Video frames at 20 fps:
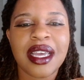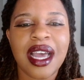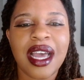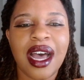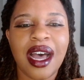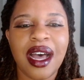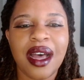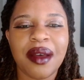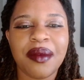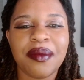
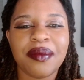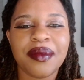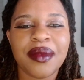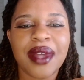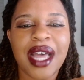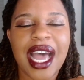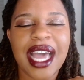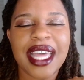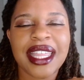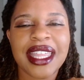
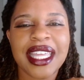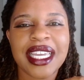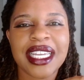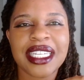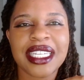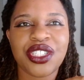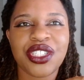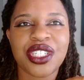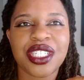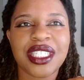I think
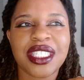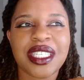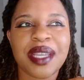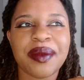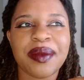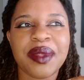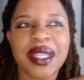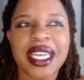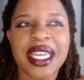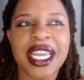it's just
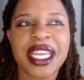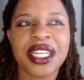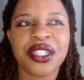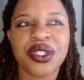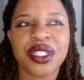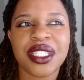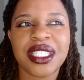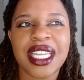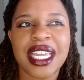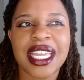something
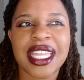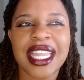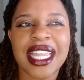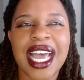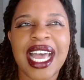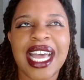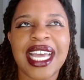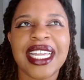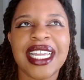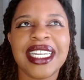interesting
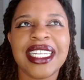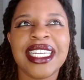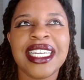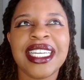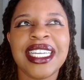that